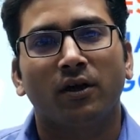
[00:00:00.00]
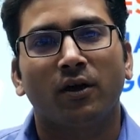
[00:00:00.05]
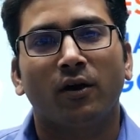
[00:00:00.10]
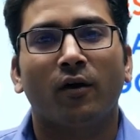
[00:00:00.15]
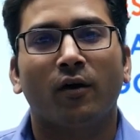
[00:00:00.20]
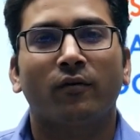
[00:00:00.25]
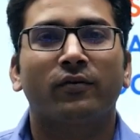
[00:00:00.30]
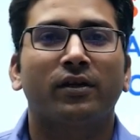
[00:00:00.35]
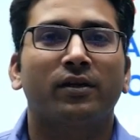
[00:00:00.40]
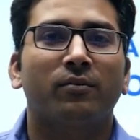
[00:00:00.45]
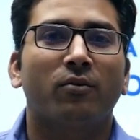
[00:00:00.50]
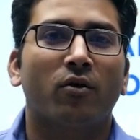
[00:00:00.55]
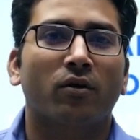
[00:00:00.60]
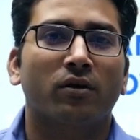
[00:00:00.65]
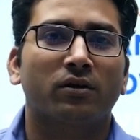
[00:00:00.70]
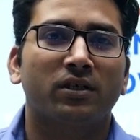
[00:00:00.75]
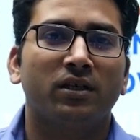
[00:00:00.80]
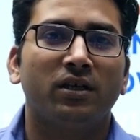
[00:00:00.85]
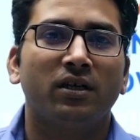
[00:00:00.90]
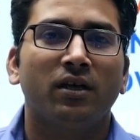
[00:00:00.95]
of the
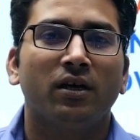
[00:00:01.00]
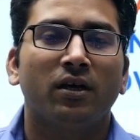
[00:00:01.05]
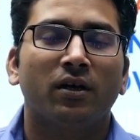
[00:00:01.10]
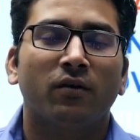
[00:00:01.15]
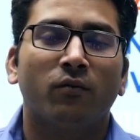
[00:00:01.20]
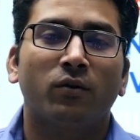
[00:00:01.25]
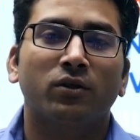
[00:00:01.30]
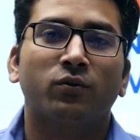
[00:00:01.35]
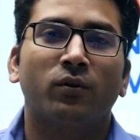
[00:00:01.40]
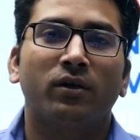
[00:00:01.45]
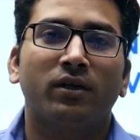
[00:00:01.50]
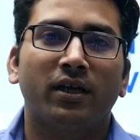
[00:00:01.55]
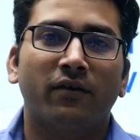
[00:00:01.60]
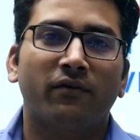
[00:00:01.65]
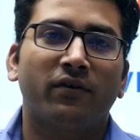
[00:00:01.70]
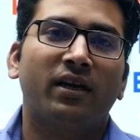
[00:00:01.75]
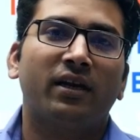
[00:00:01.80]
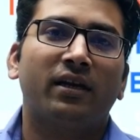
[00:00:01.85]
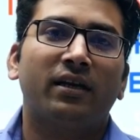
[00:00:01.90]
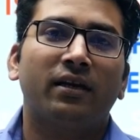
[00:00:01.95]
democracy which will
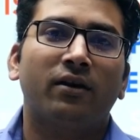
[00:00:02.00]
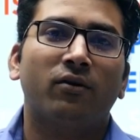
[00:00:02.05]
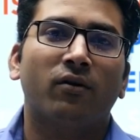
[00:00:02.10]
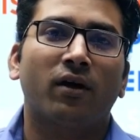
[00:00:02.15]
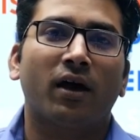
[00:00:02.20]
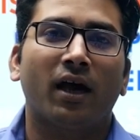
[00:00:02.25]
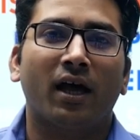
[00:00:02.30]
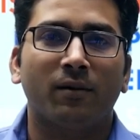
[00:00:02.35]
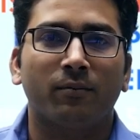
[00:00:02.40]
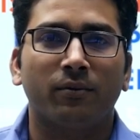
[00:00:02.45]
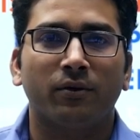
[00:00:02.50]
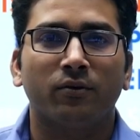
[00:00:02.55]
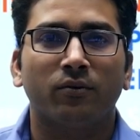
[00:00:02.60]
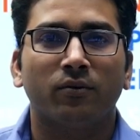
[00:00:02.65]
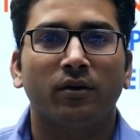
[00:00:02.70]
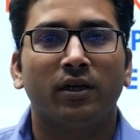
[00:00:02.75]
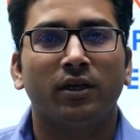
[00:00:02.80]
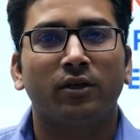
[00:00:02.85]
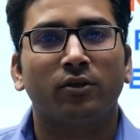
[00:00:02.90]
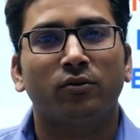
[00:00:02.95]
definitely gonna help you
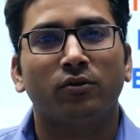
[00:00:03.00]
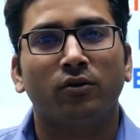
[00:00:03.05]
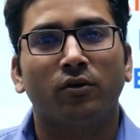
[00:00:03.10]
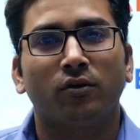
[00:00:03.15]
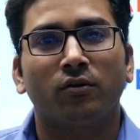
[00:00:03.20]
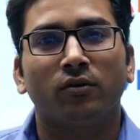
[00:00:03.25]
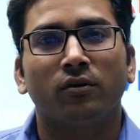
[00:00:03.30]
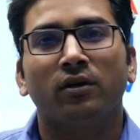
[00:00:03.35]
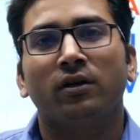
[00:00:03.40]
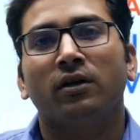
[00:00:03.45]
into your